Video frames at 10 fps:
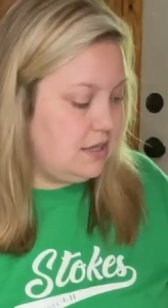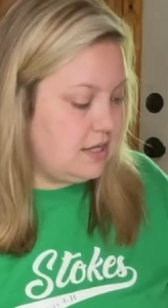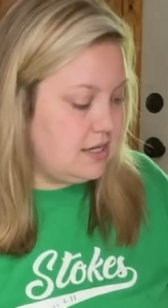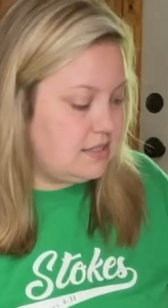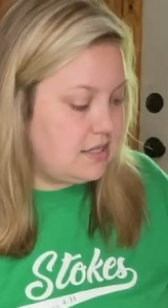
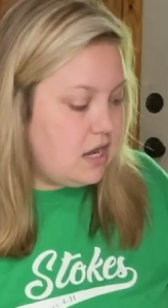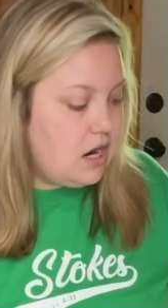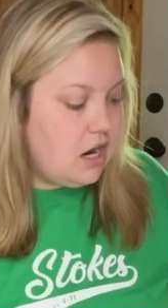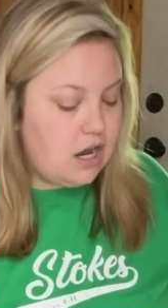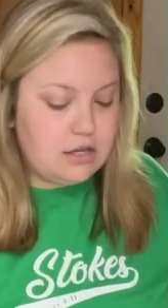this
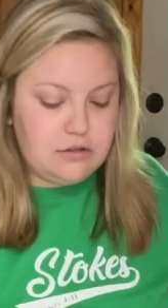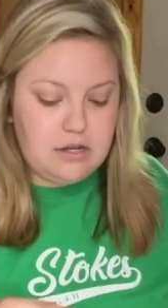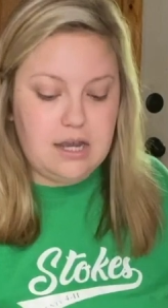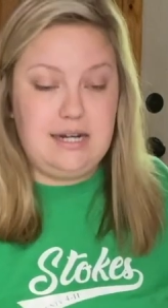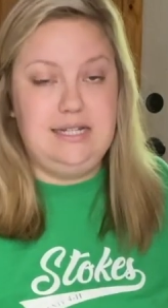hot glue
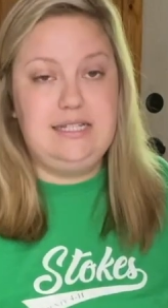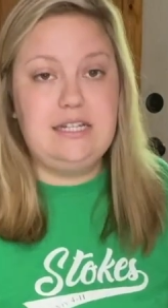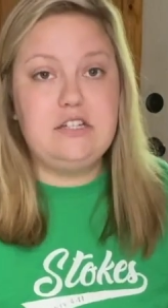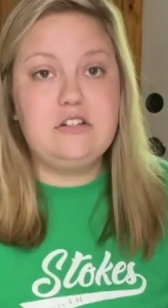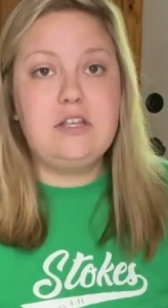gun and
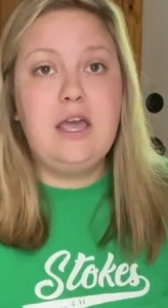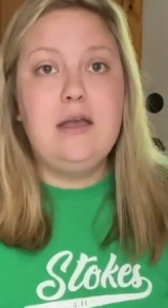scissors,